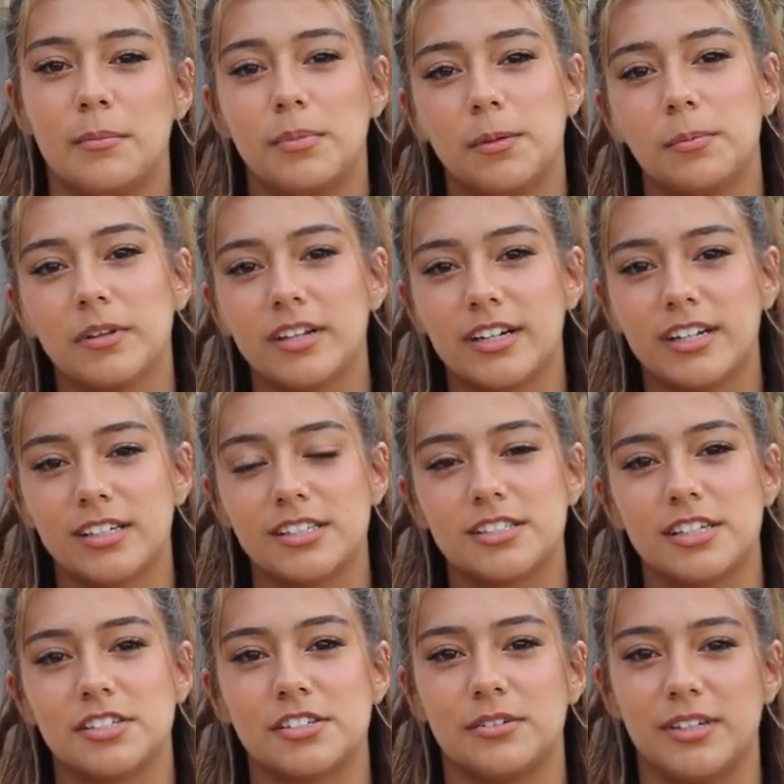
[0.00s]
People are going to
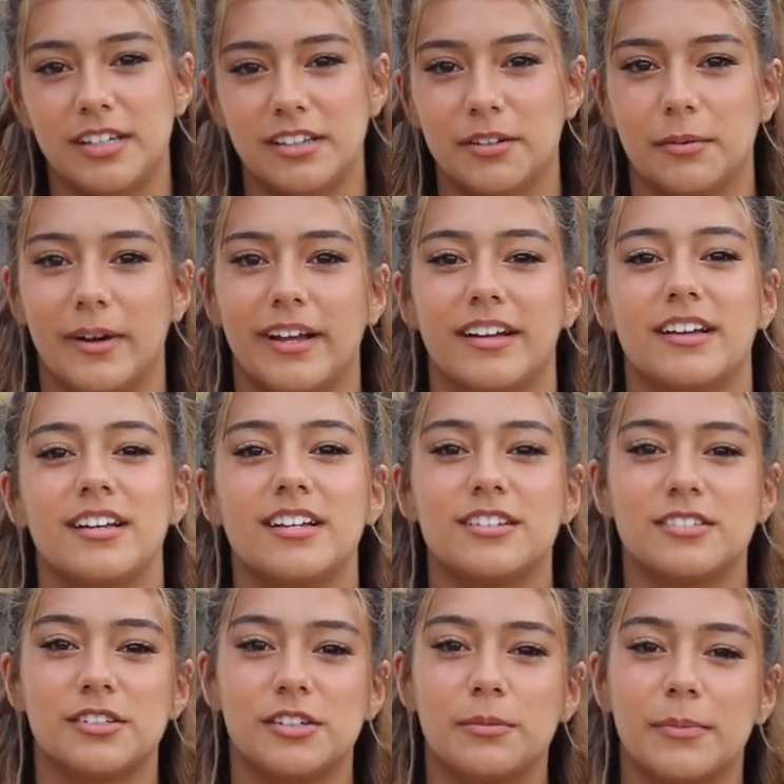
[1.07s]
judge you either way,
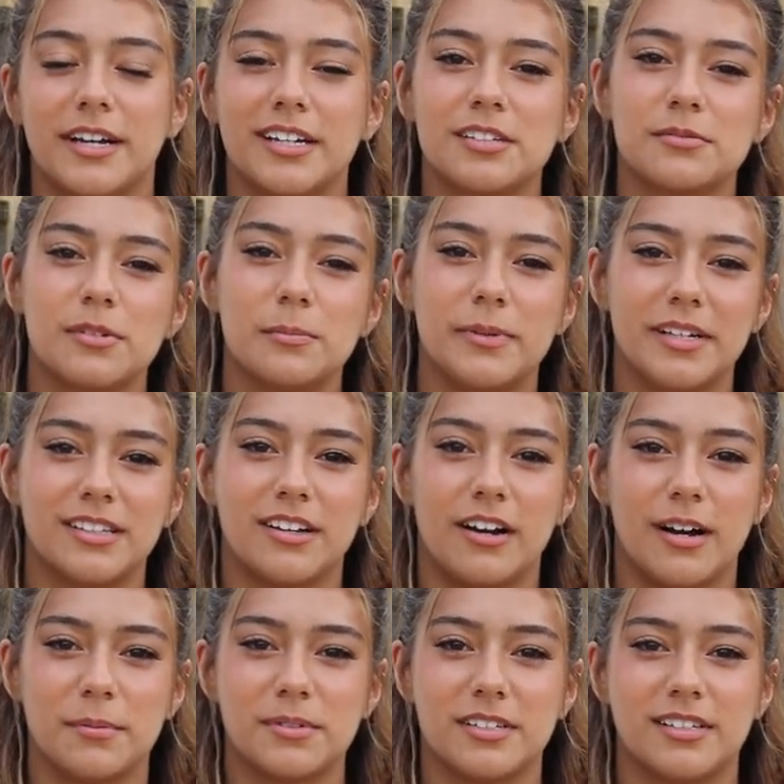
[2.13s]
so you might as well pick the
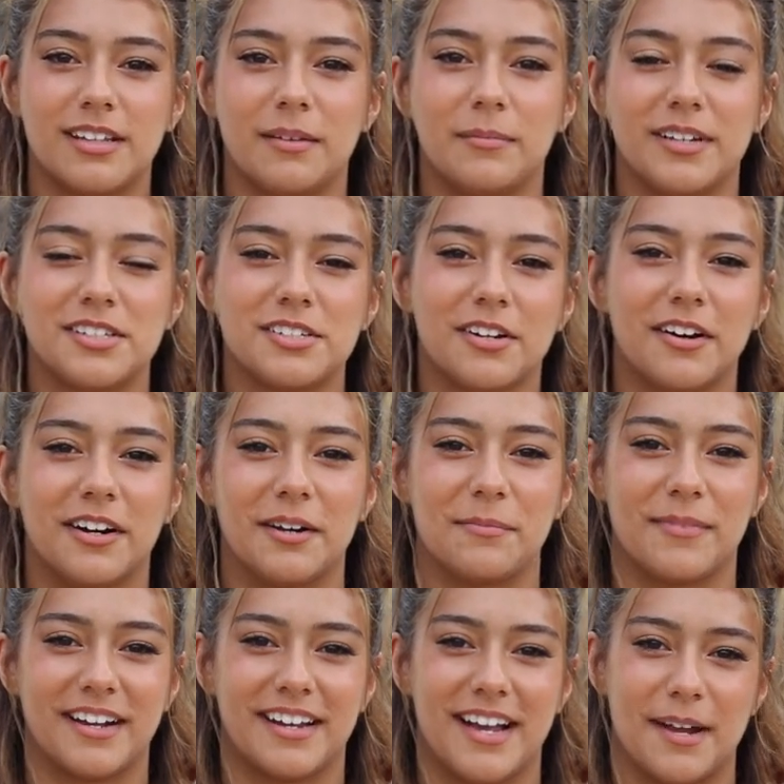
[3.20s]
option that makes your heart
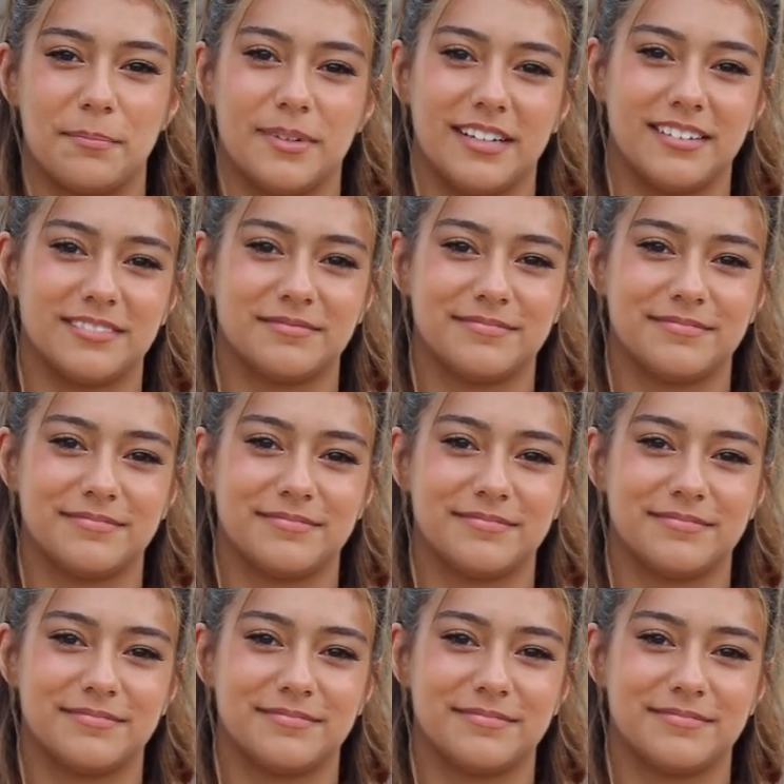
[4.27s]
and mind happy.